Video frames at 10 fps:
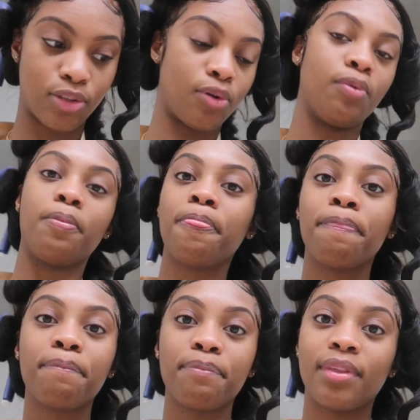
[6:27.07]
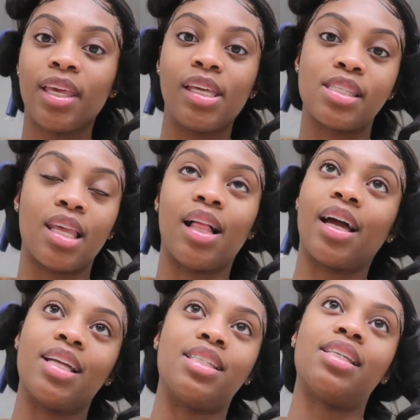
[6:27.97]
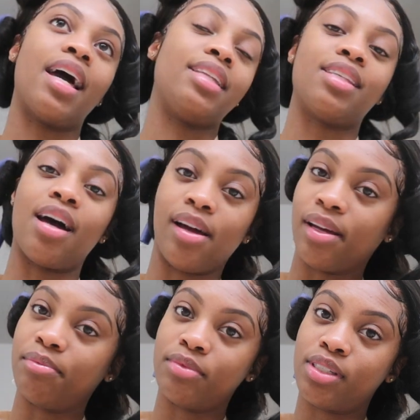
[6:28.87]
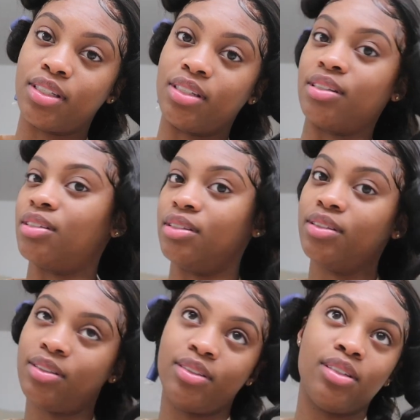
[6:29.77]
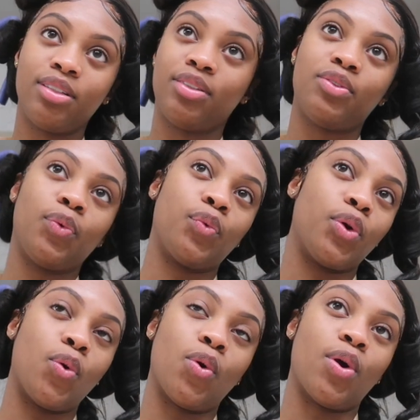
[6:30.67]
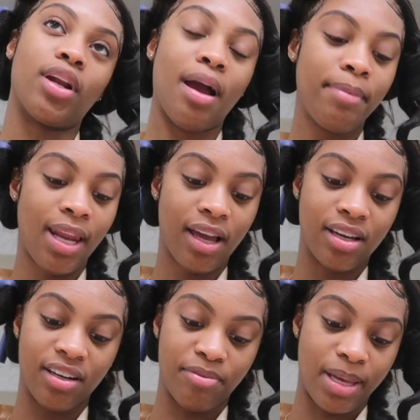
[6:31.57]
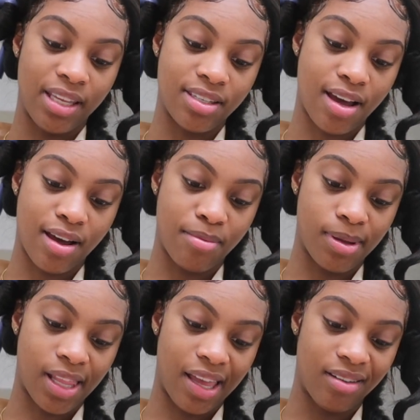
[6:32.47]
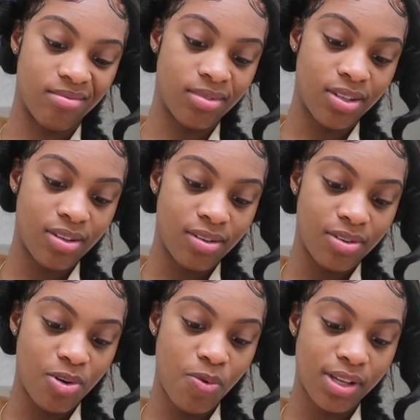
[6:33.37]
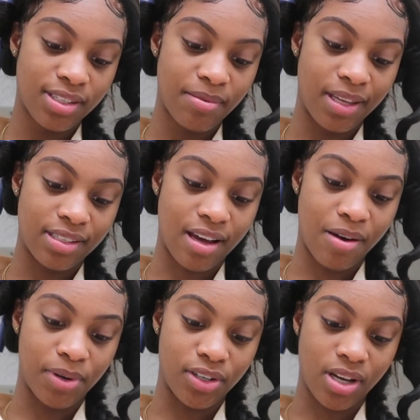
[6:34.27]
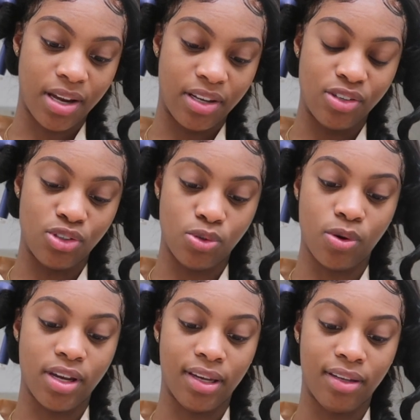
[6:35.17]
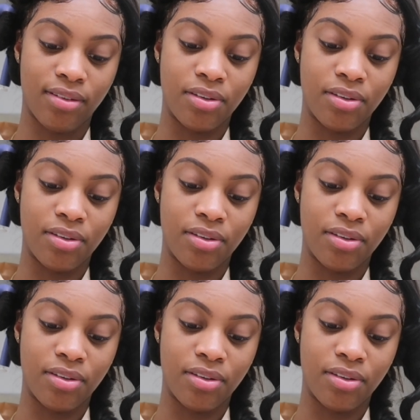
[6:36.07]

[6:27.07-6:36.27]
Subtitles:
So it's not I just had time to record. I mean, I could have made time, but who wants to make time when they're trying to enjoy,